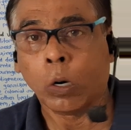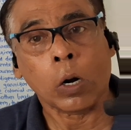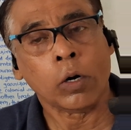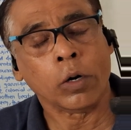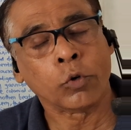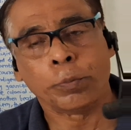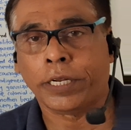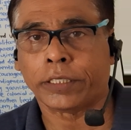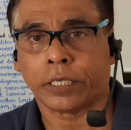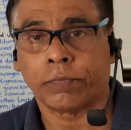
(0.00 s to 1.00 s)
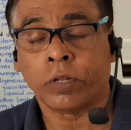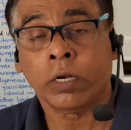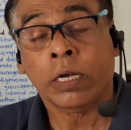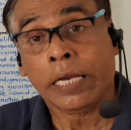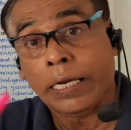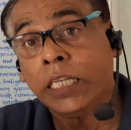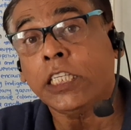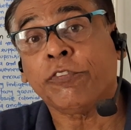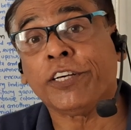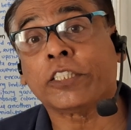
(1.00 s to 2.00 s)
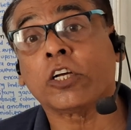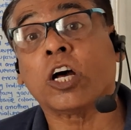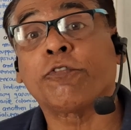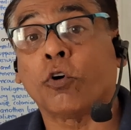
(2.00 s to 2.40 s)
domination. Another feature of